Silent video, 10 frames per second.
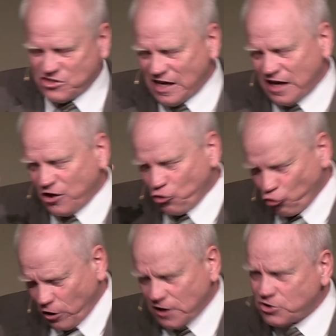it's not a
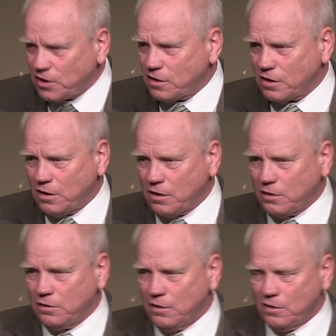grudging
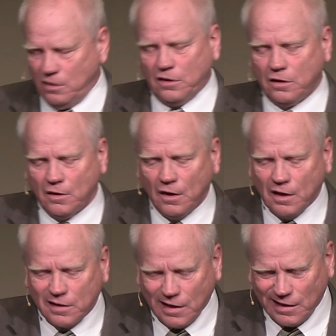thing.
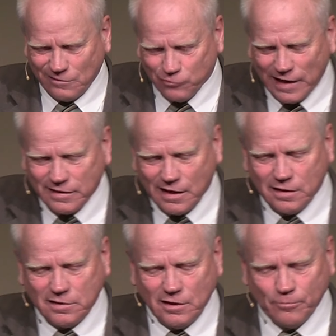Got to write
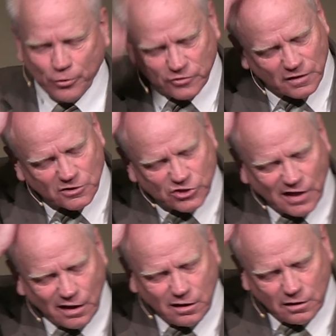that 10%
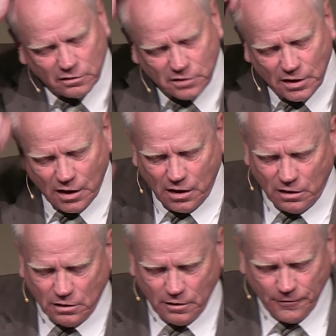check here
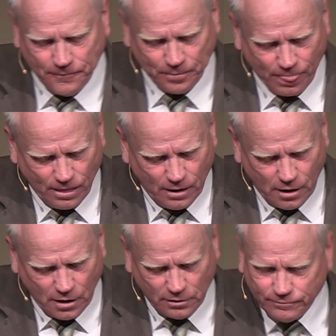today.
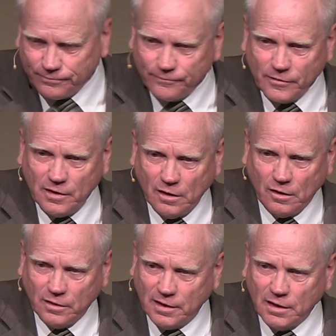And you
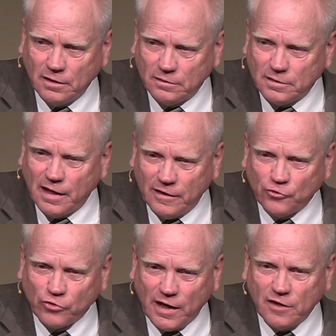know, and then and
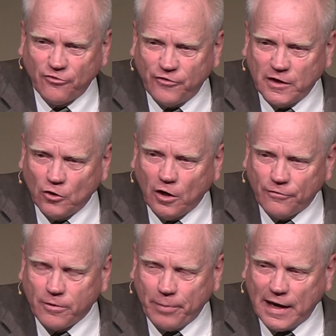then try to fend
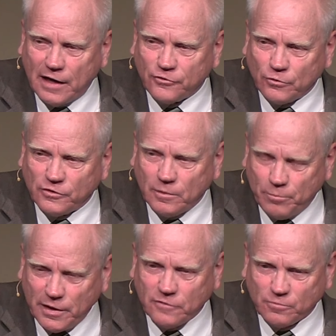off the pastor as he
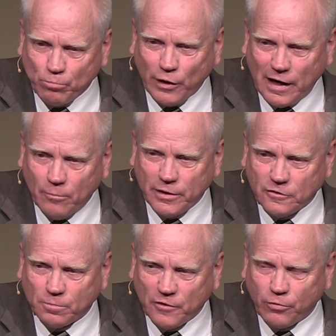beats
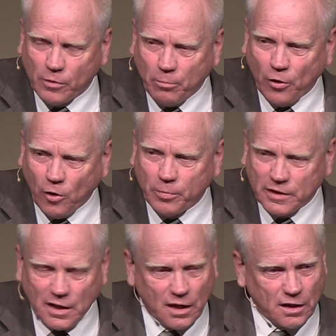beats me from the
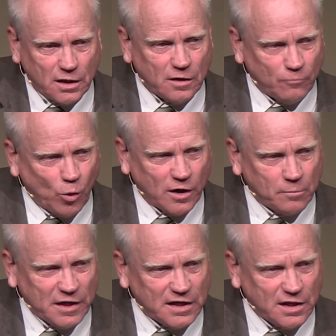pulpit yet again,
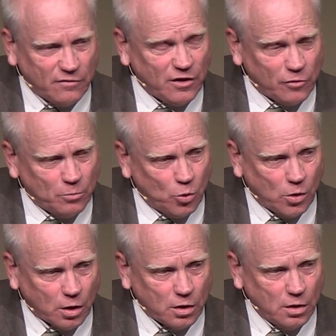wanting me to give even
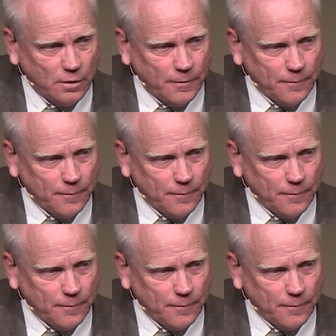more.